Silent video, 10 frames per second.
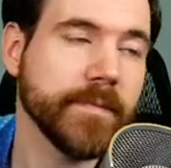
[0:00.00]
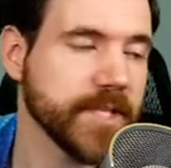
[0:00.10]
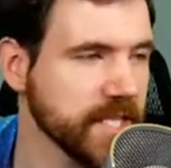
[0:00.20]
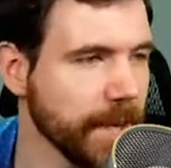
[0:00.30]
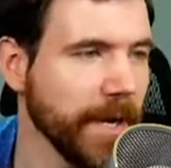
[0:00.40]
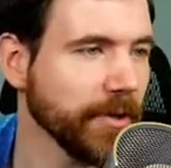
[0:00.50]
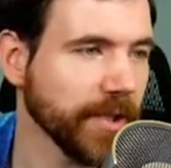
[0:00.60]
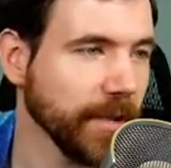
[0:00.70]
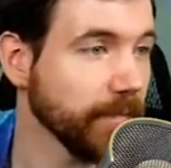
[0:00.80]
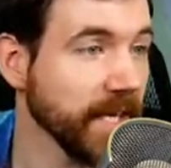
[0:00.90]
Same
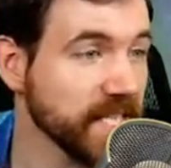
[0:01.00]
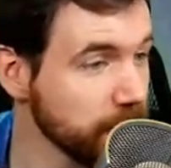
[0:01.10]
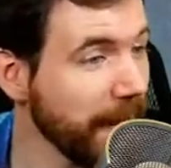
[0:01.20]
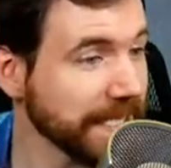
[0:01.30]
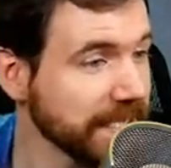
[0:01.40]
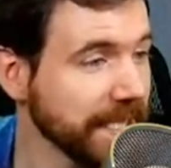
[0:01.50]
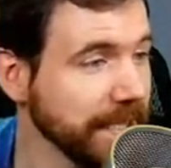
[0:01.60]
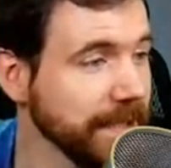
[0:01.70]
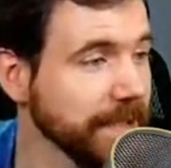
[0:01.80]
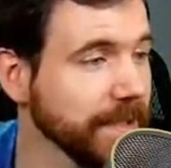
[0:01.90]
outcome.
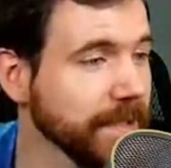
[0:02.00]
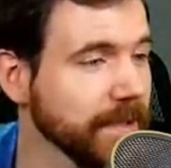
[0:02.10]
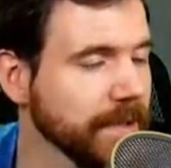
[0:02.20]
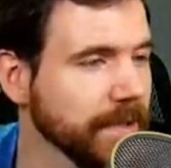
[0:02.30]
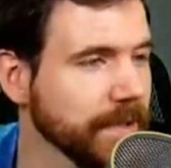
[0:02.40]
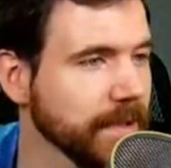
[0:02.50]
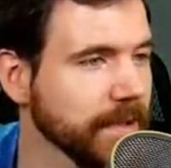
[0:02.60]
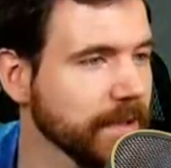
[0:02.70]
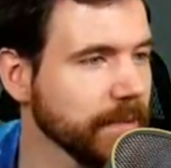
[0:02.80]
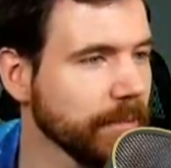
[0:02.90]
Expected,
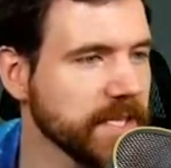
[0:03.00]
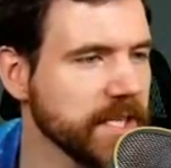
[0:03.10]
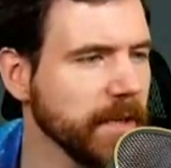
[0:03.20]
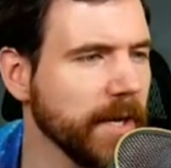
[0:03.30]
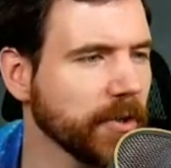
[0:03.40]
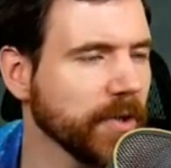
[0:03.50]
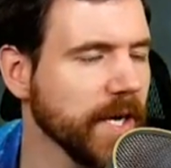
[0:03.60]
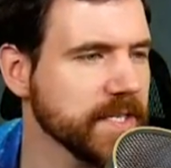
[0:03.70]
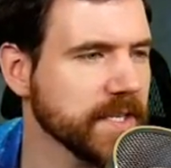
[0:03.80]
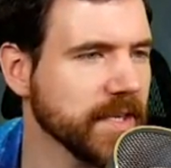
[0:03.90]
but it's all about
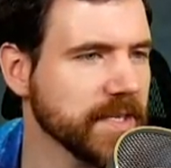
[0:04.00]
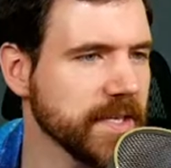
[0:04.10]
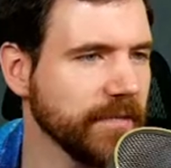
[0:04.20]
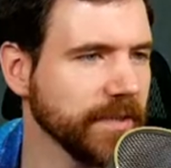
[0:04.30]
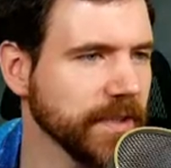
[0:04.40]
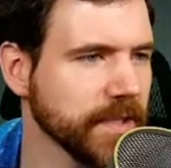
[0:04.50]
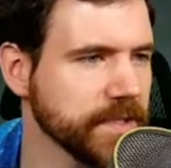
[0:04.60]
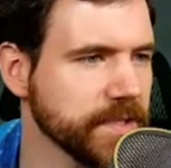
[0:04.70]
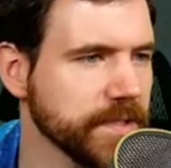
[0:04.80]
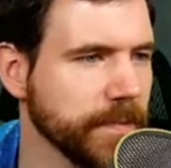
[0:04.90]
crossing things off a
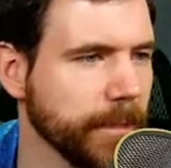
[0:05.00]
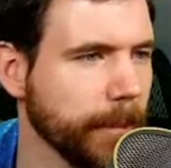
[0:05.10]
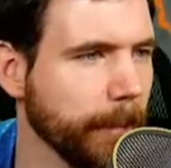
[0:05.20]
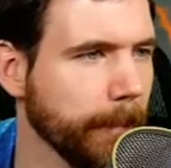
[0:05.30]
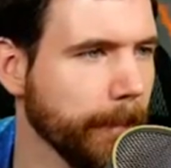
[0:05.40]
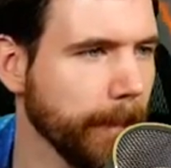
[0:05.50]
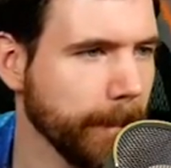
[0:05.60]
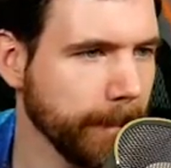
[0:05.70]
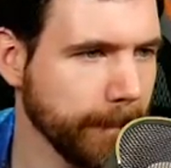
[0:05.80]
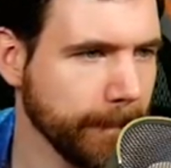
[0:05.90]
list.
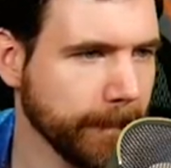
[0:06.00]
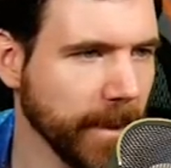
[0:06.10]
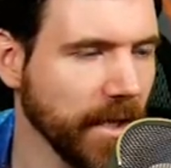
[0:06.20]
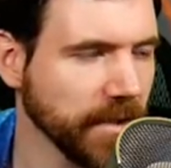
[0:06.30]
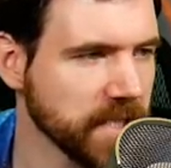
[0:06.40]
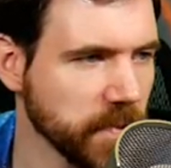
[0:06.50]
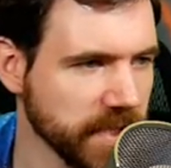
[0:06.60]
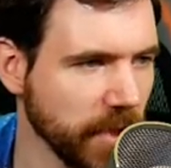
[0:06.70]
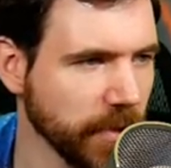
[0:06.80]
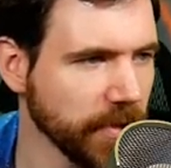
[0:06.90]
A list we
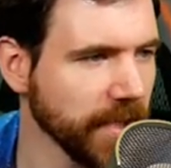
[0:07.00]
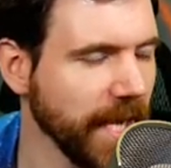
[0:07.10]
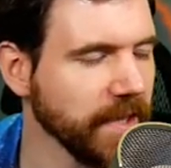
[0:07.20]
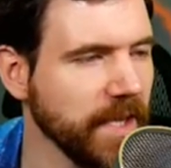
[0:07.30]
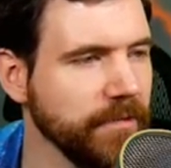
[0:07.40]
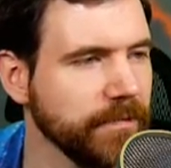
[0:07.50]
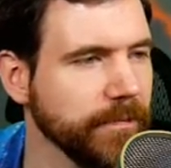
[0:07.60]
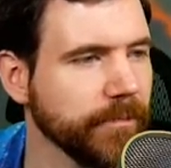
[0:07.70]
don't know the length of,